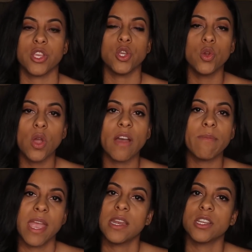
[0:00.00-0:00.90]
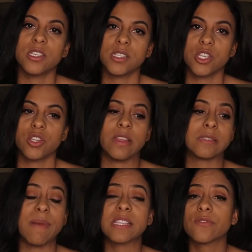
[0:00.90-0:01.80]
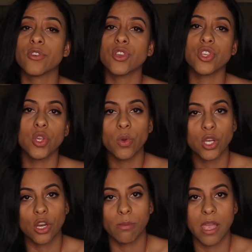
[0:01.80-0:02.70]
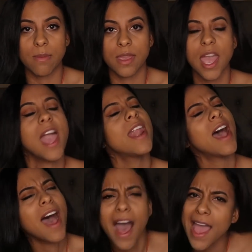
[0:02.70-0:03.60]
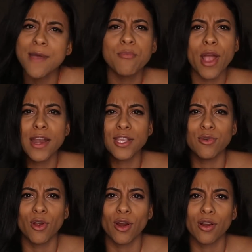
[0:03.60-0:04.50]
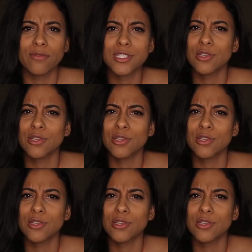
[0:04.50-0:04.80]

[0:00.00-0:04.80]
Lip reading: you have made a decision that's best for you and your baby, and I am proud of you, girl.